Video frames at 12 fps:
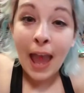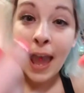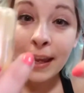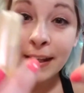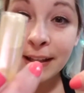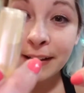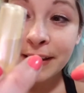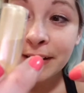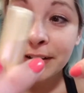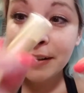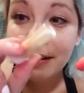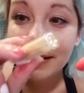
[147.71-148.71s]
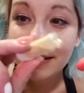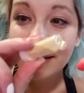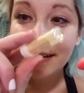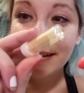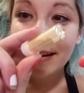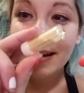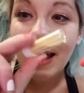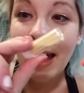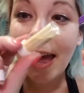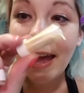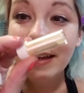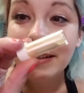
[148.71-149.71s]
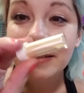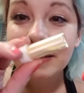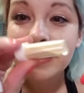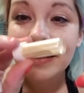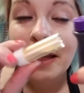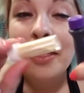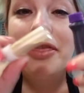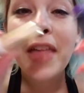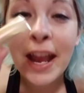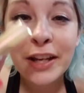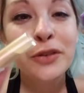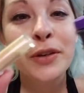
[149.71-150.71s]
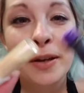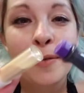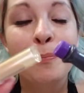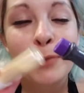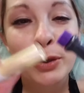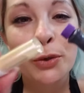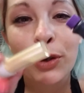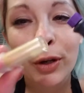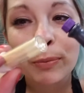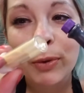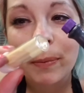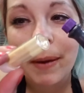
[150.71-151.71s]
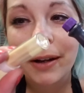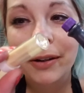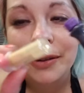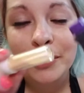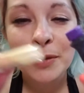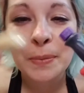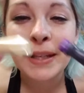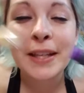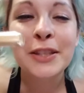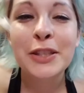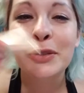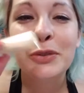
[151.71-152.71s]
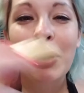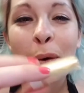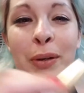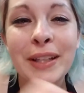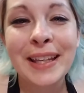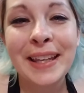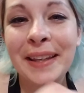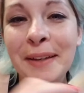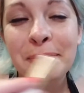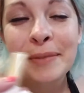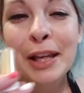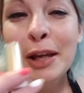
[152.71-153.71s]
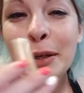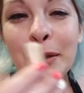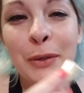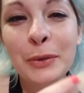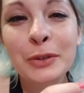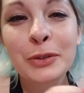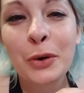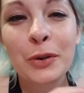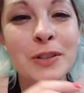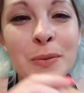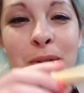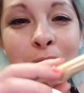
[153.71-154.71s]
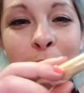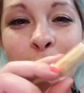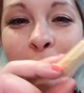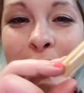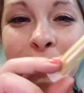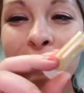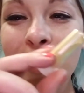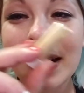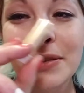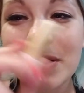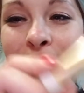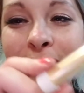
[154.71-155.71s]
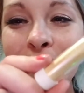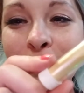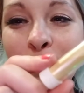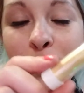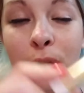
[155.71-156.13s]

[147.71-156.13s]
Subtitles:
and glitter, and then you get Unicorn Poop Macaroons, because you don't get unicorns without glitter. It just doesn't